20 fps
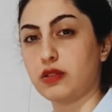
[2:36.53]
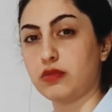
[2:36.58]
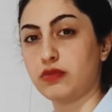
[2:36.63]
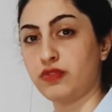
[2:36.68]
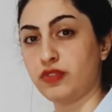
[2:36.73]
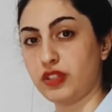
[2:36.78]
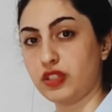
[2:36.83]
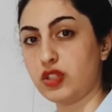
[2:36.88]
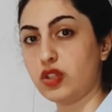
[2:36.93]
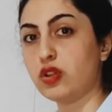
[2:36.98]

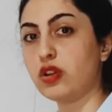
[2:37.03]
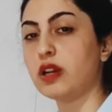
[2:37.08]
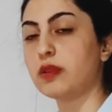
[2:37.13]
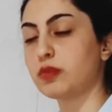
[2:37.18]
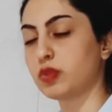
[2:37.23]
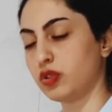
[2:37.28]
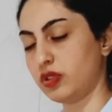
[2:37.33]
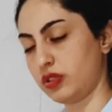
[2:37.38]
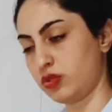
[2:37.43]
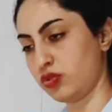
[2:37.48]
video I'm
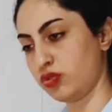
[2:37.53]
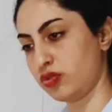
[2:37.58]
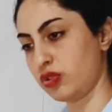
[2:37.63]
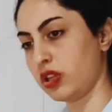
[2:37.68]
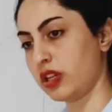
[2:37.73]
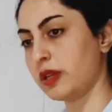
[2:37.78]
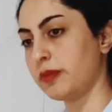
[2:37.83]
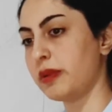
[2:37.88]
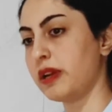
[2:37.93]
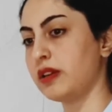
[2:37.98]
going to
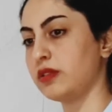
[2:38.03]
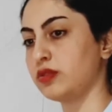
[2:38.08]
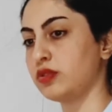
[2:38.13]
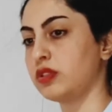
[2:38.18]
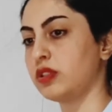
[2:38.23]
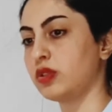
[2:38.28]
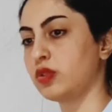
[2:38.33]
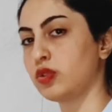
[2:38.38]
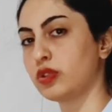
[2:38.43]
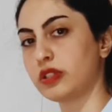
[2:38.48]
talk about
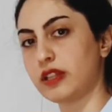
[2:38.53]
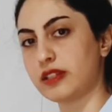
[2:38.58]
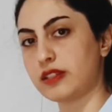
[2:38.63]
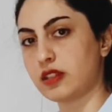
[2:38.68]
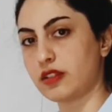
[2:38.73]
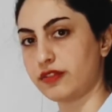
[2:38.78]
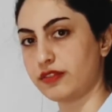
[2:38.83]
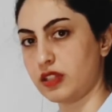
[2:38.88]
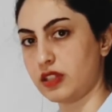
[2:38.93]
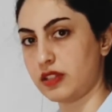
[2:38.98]
the cortex
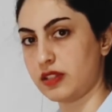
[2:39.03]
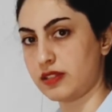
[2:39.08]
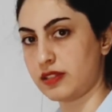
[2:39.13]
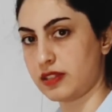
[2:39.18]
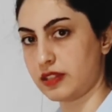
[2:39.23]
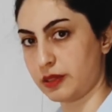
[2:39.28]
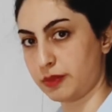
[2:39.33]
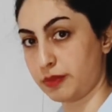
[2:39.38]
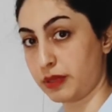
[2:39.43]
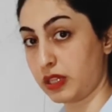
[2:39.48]
of the
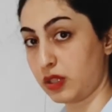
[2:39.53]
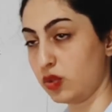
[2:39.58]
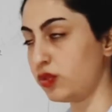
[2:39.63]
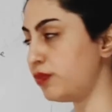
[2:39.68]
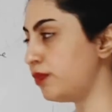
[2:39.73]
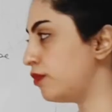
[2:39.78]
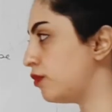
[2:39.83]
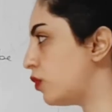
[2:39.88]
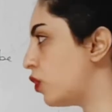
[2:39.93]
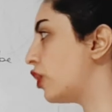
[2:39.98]

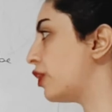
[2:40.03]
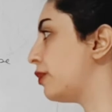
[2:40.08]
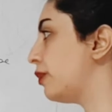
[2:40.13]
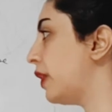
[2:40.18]
cerebellum more.